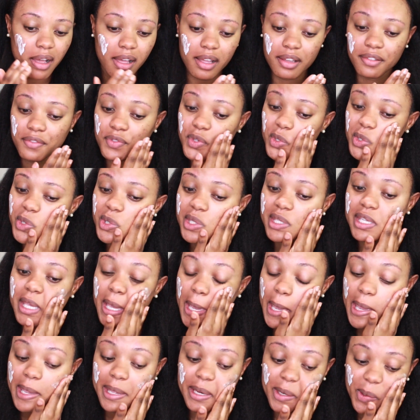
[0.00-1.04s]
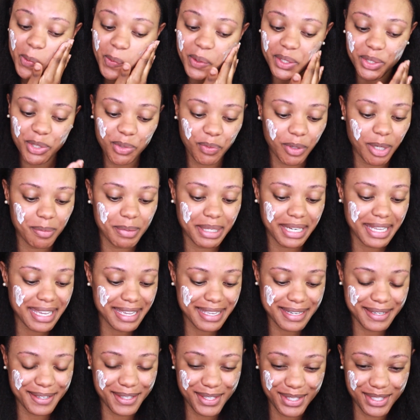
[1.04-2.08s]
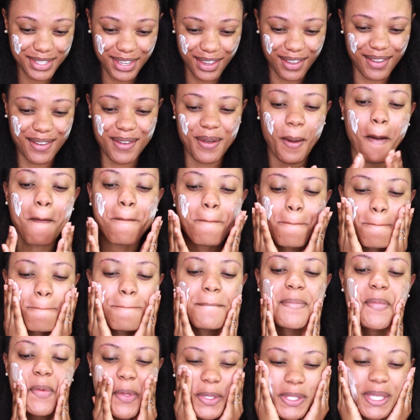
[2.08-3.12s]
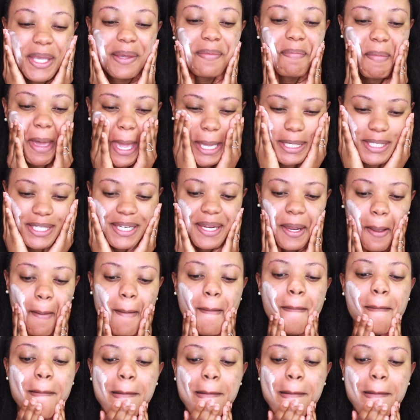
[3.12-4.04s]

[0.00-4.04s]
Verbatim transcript: of your skin when you rub it in, so it's like magic.